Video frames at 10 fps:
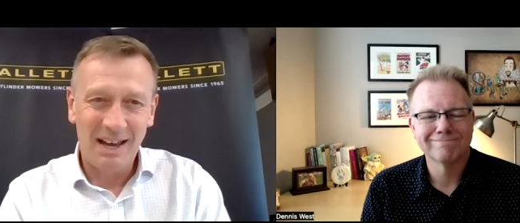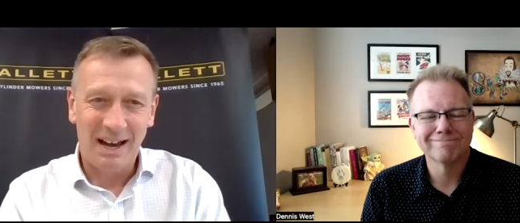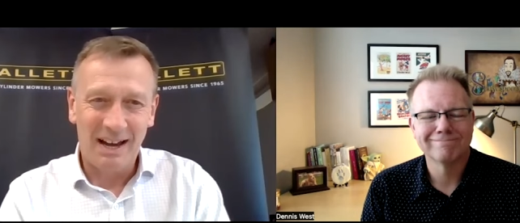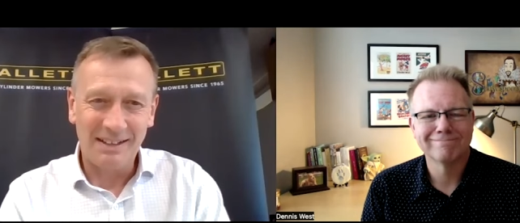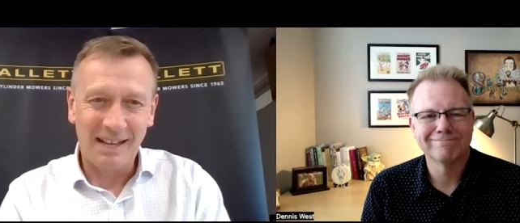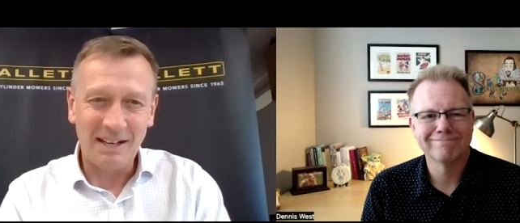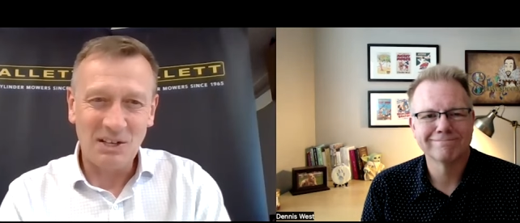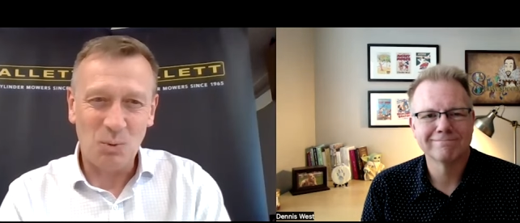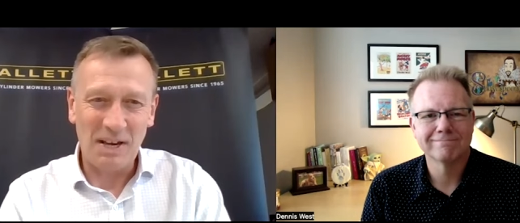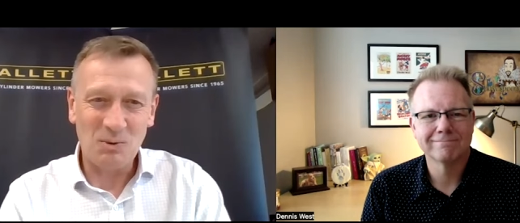Speaker 1: Uh,
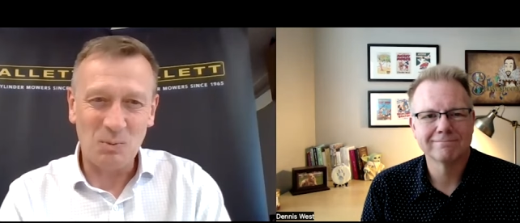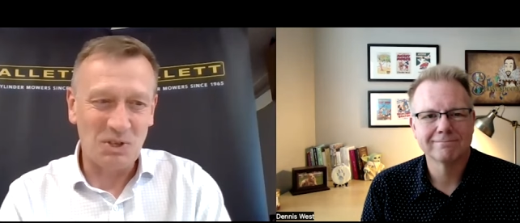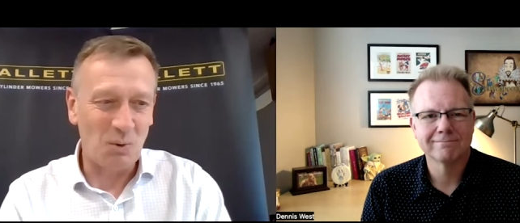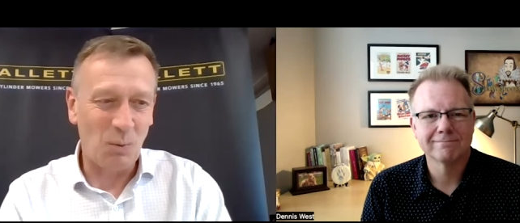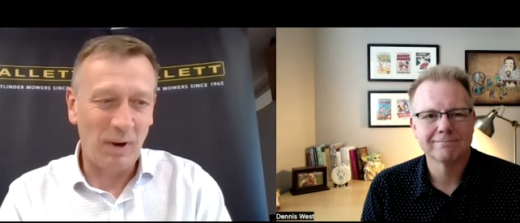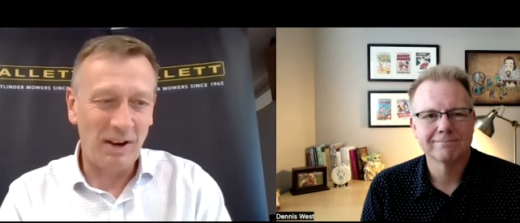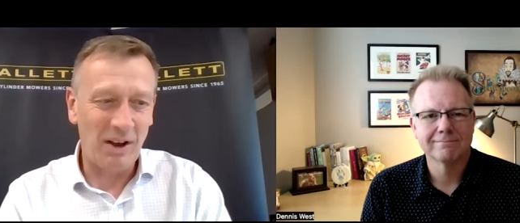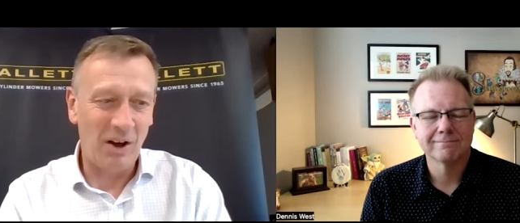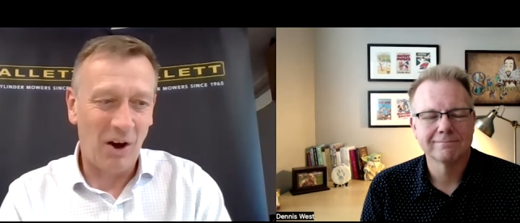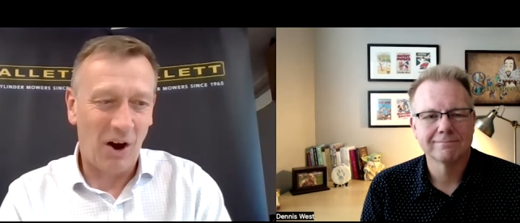Dennis West was the
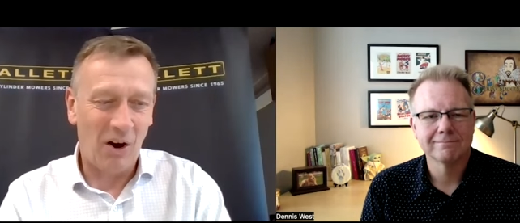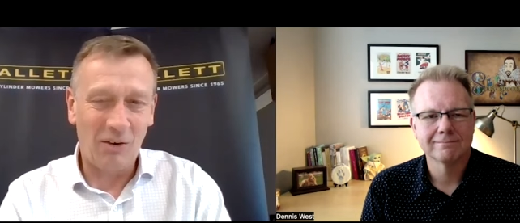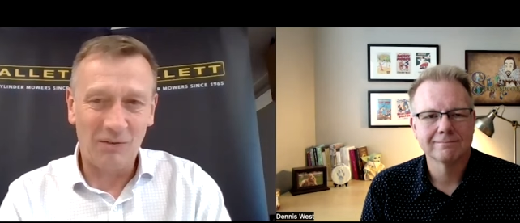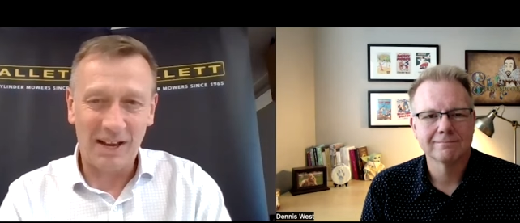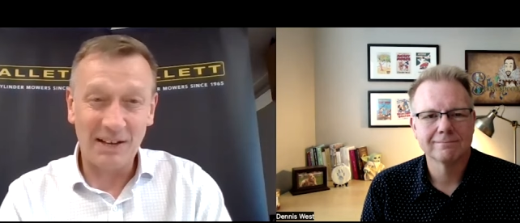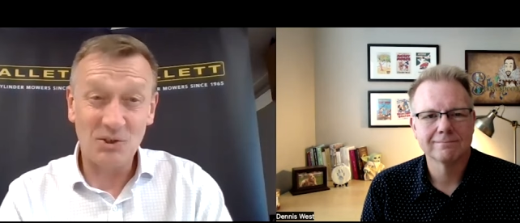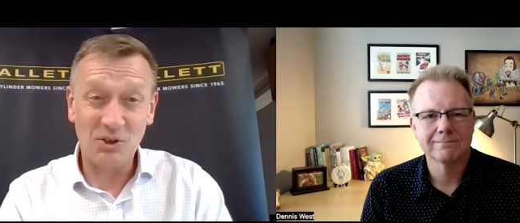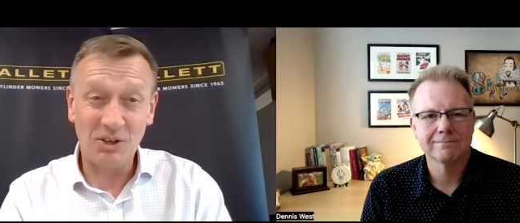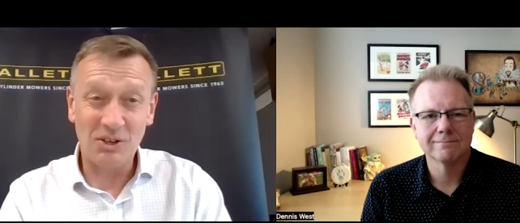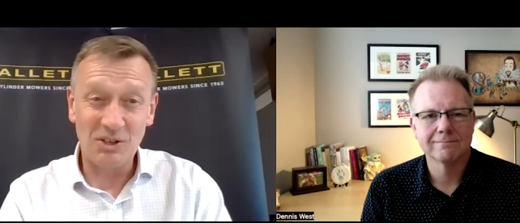winner of last
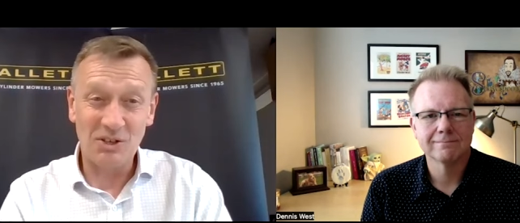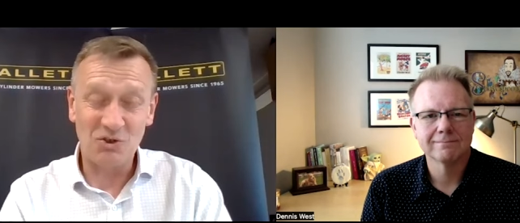year's